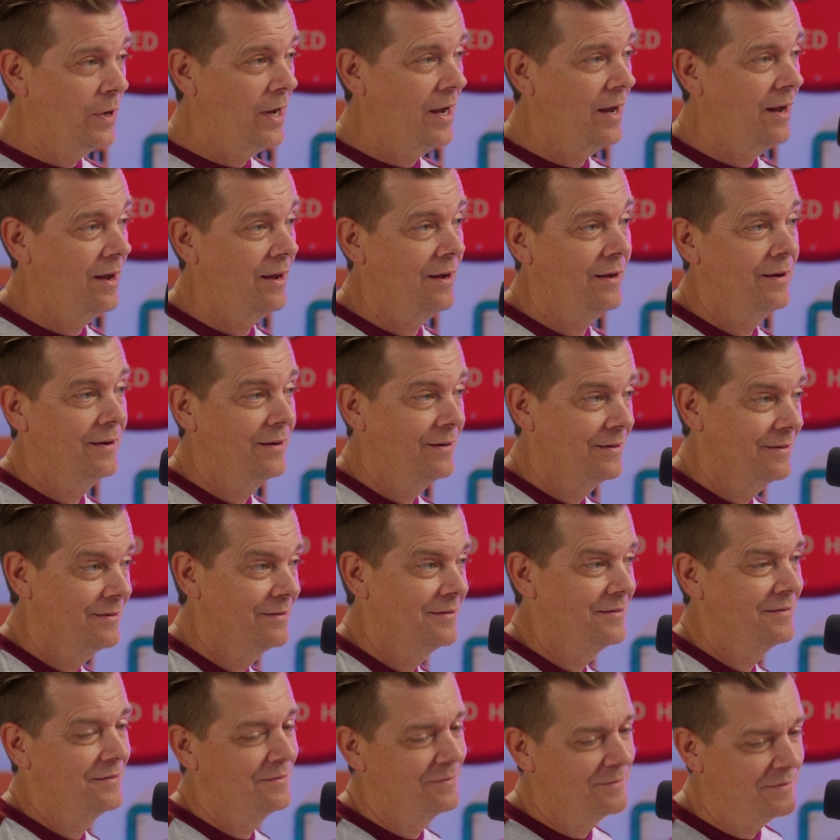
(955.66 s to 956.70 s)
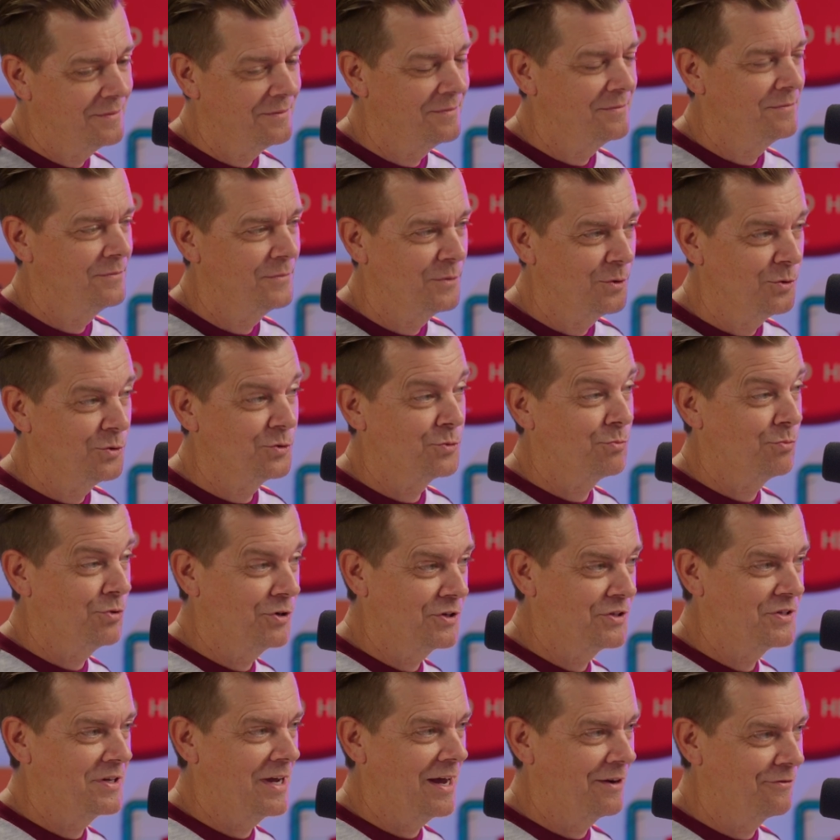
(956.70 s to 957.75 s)
way, it was
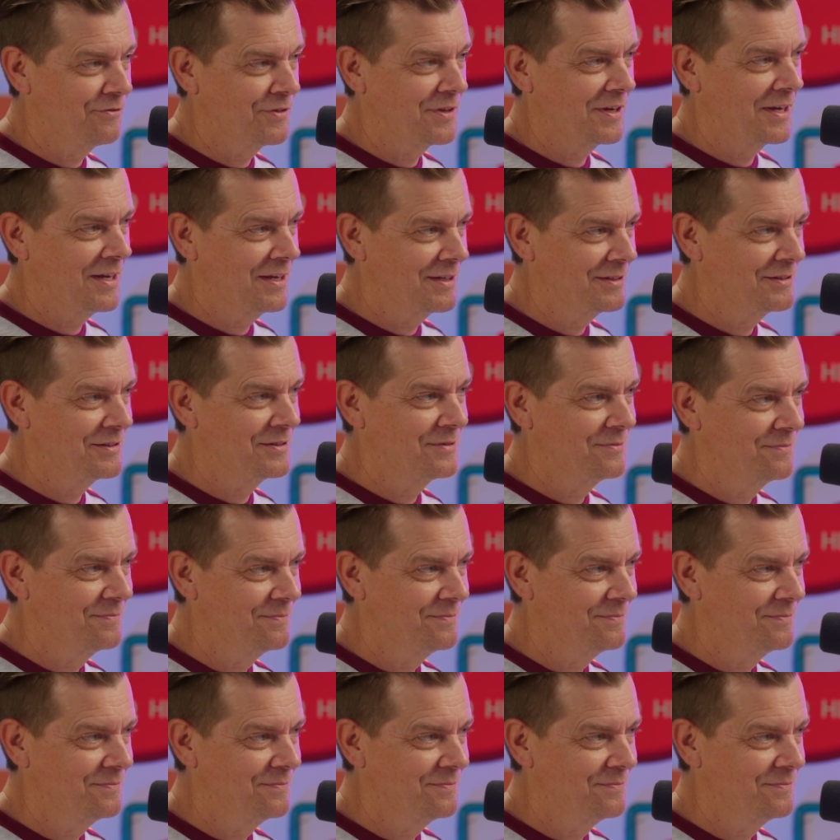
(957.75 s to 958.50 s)
pretty sad for the kids.